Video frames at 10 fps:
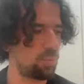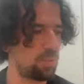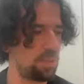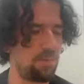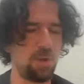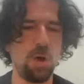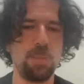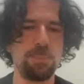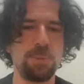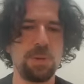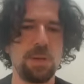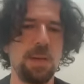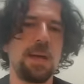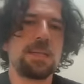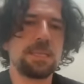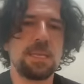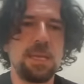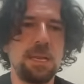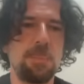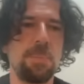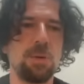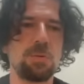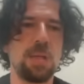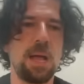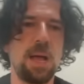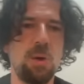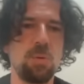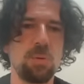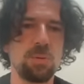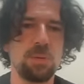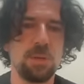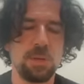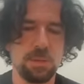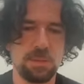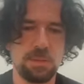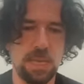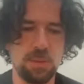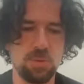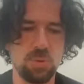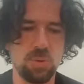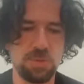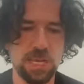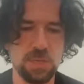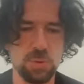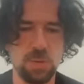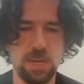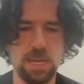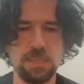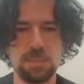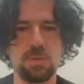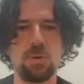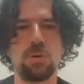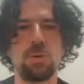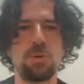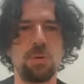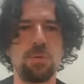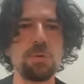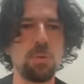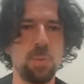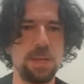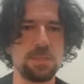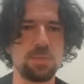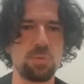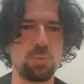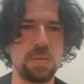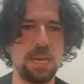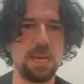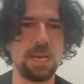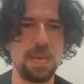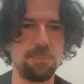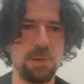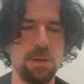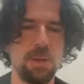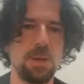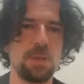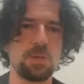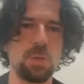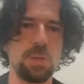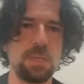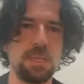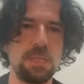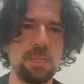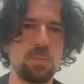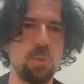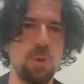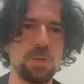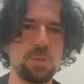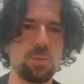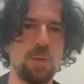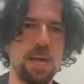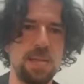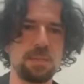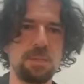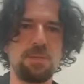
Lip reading: develop a skill about how to contextualize your request to the LLM. So what I did was to add the